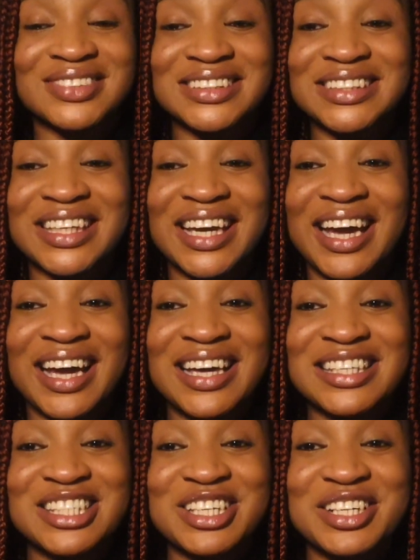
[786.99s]

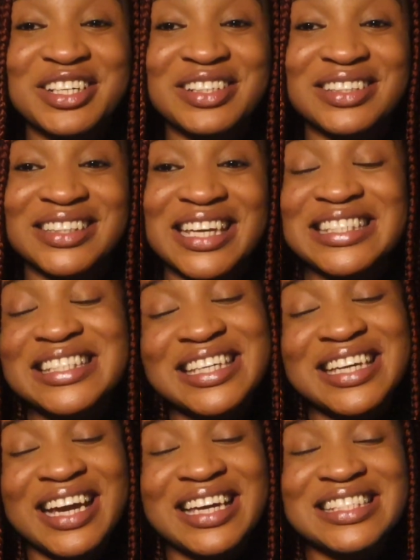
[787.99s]
Yeah, so that's
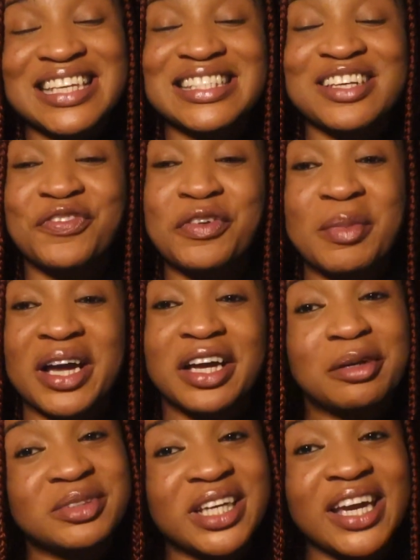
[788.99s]
it. I guess that's it for my
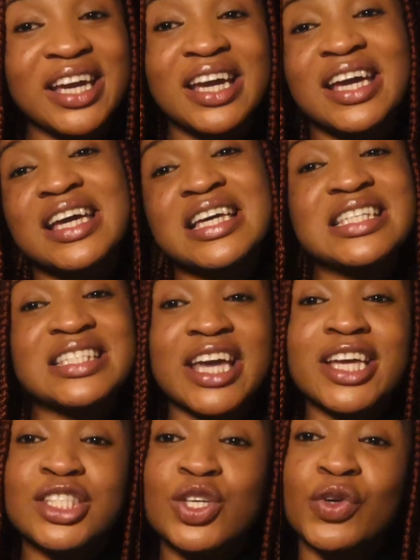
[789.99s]
update.
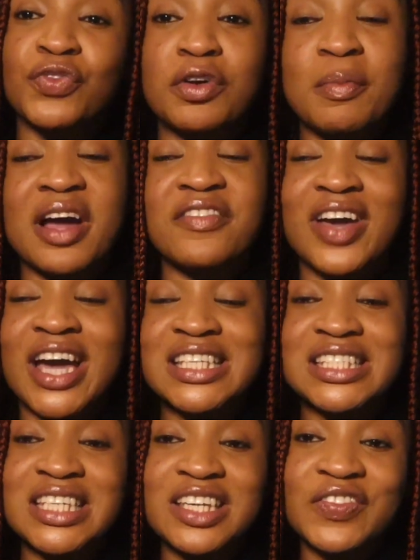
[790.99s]
Stay tuned for my
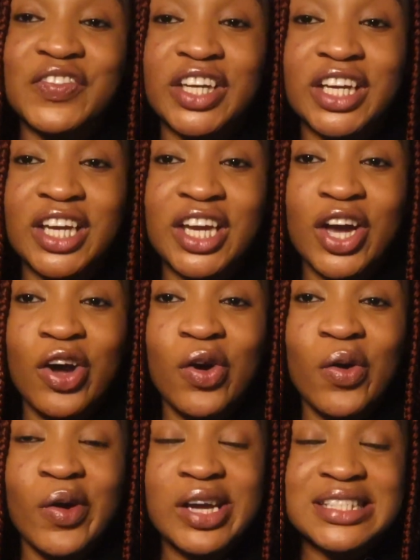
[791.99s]
vaccine
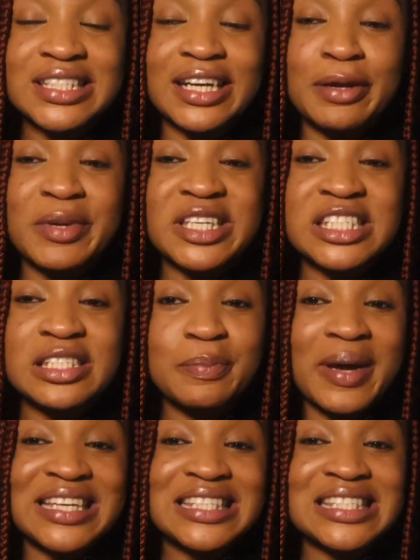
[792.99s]
video. It's gonna be
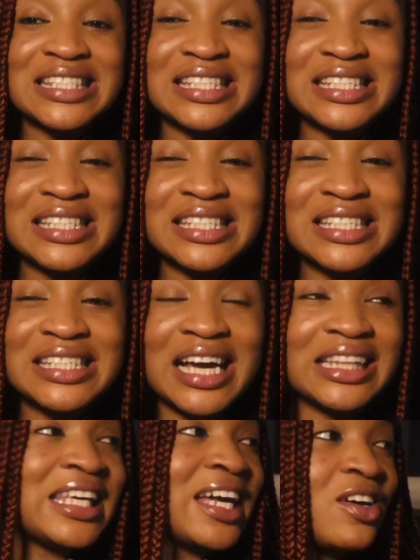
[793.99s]
spicy.
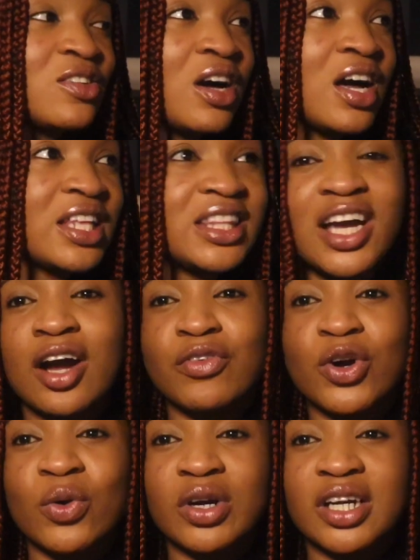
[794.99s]
I think I'll
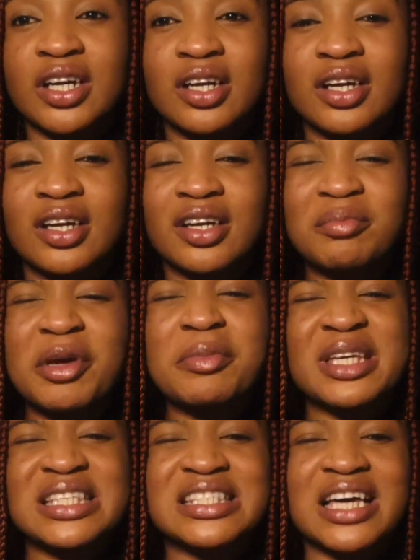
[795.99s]
record it
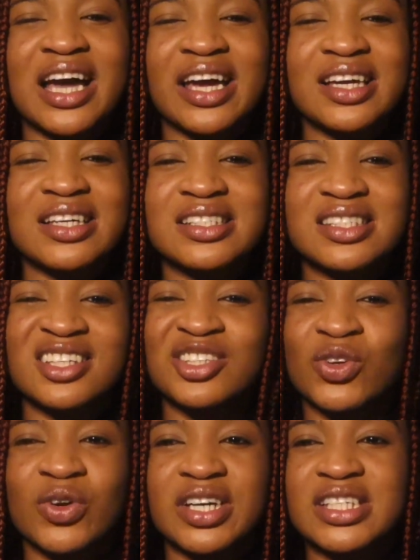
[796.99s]
maybe inside because the
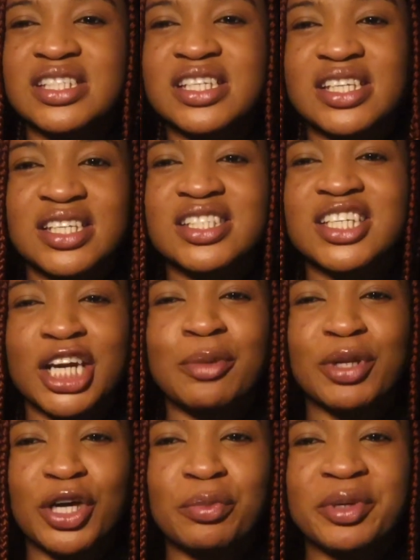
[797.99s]
noise is gonna
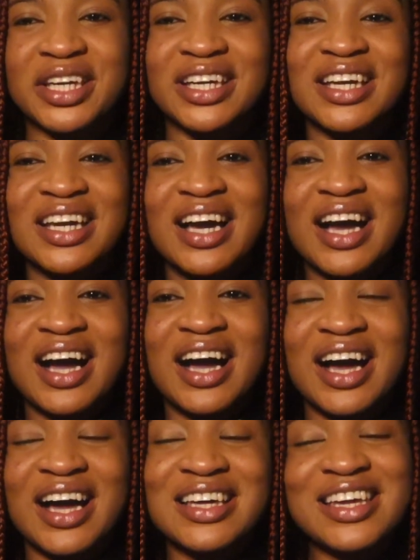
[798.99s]
blow me.
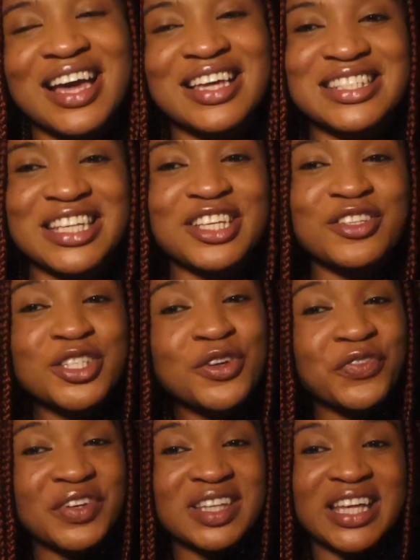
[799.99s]
Yeah, stay
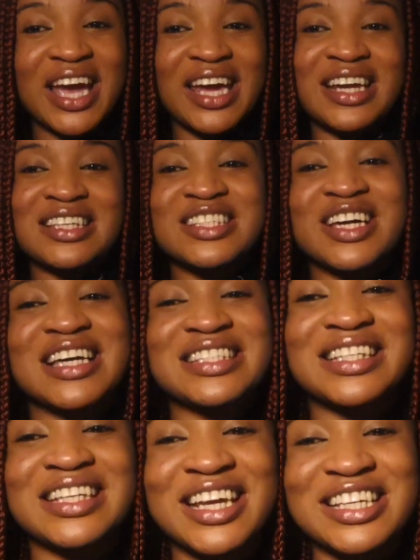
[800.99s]
tuned for that, and I'll see you guys
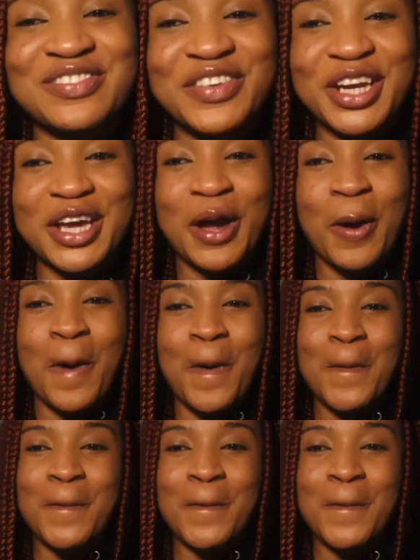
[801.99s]
in the next video.